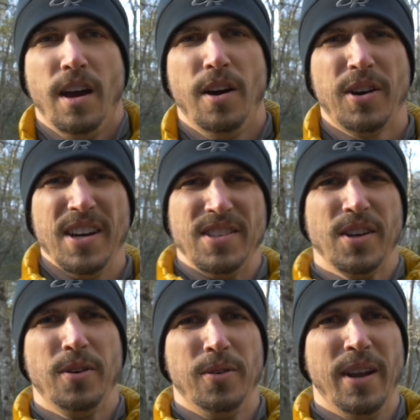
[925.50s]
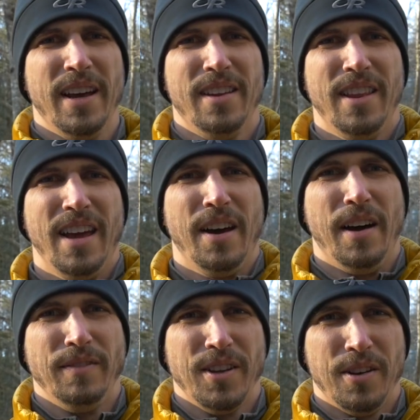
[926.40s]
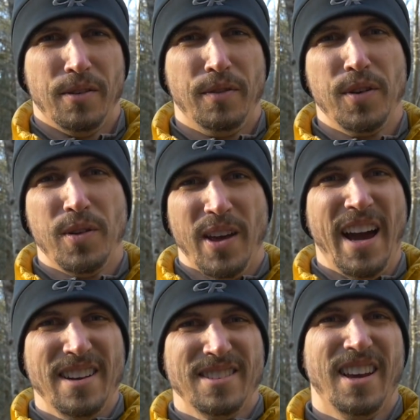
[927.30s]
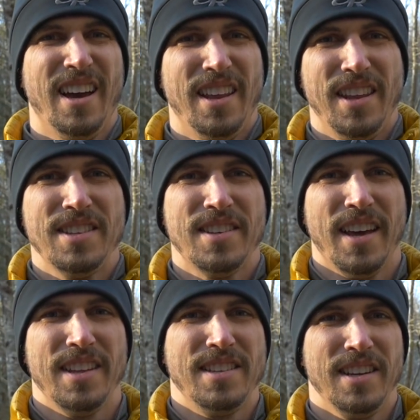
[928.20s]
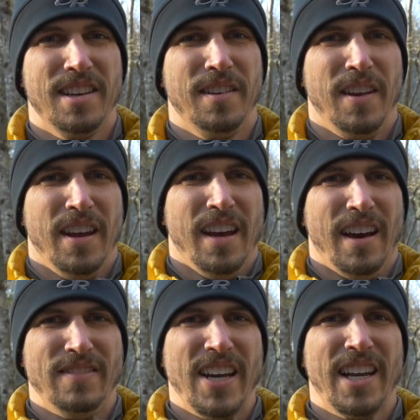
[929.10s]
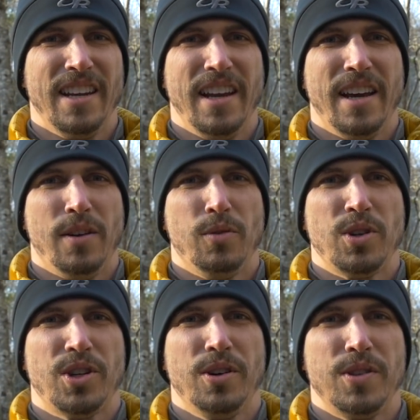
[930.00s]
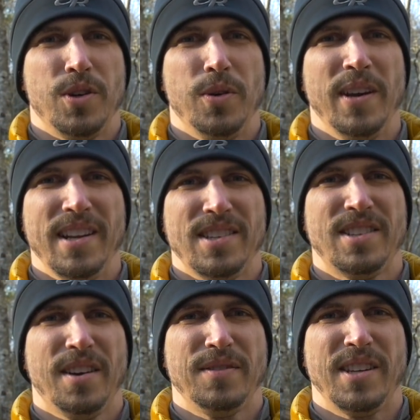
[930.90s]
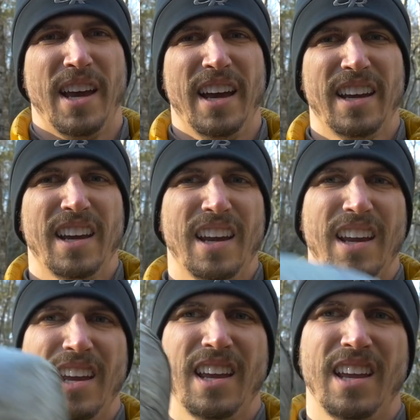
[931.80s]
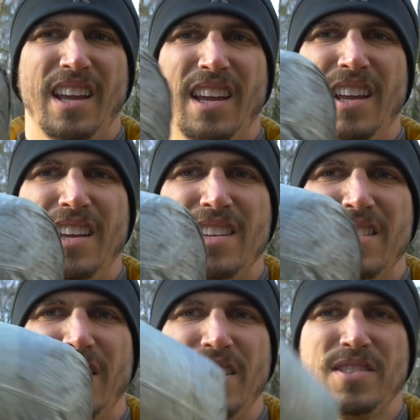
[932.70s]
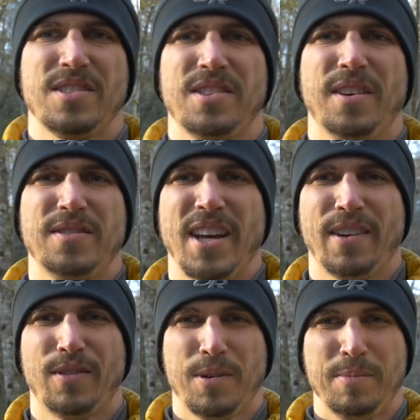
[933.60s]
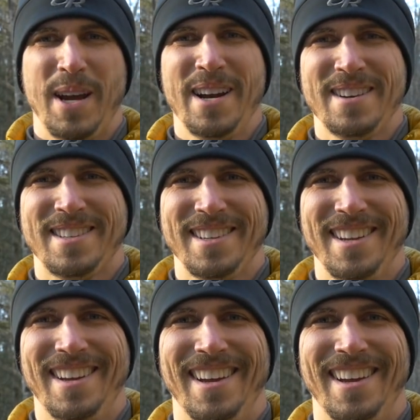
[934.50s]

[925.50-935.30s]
Okay, so now that I've done a review of the outside, inside of the tent, I've taken it down. I want to show it to you in its stuff sack. So there's the stuff sack for comparison.